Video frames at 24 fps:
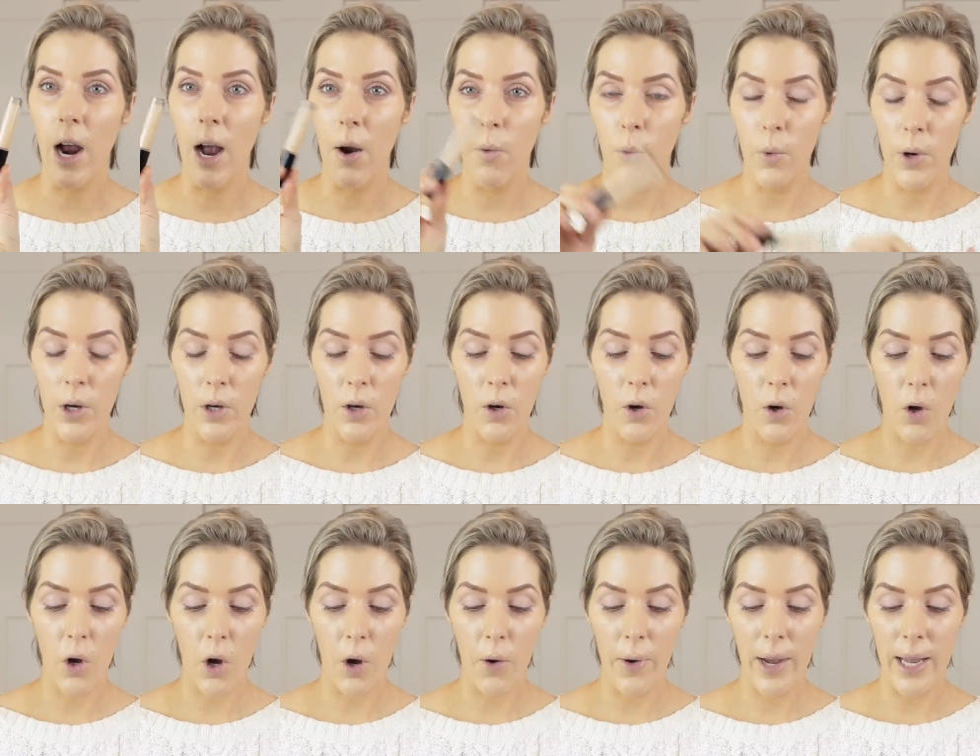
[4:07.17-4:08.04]
I
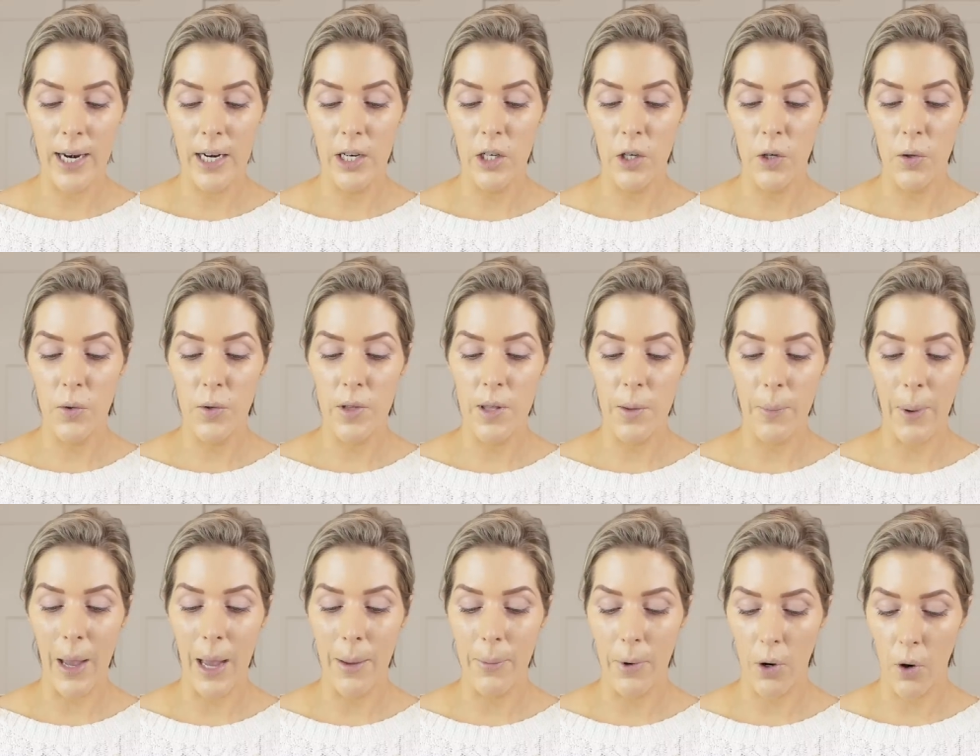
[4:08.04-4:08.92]
will go ahead and use the
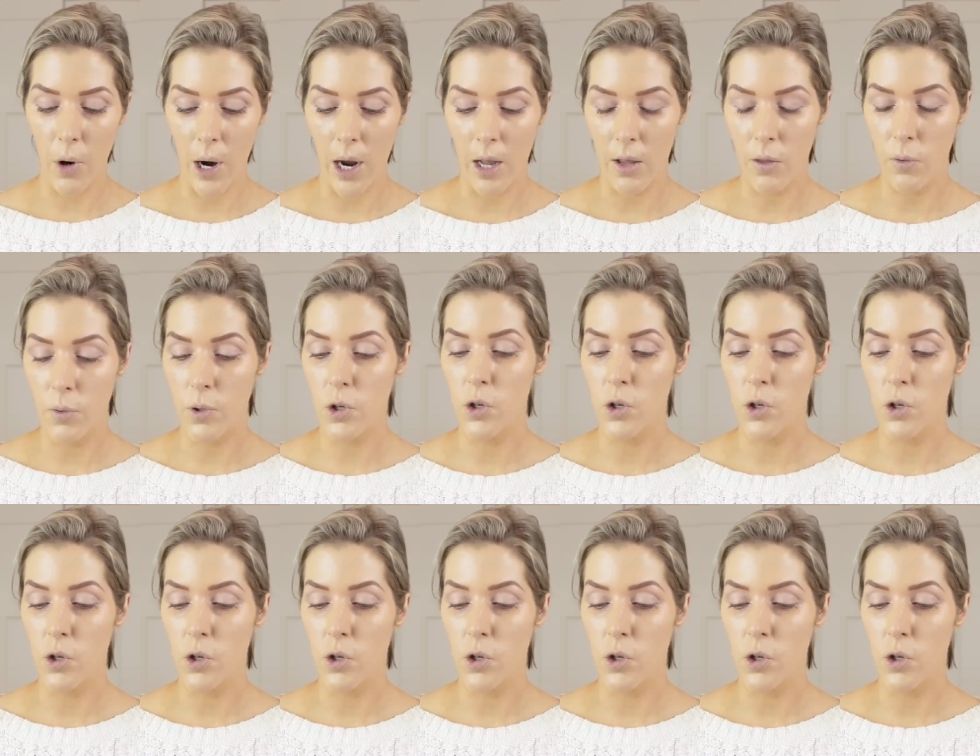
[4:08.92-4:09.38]
Pat McGrath,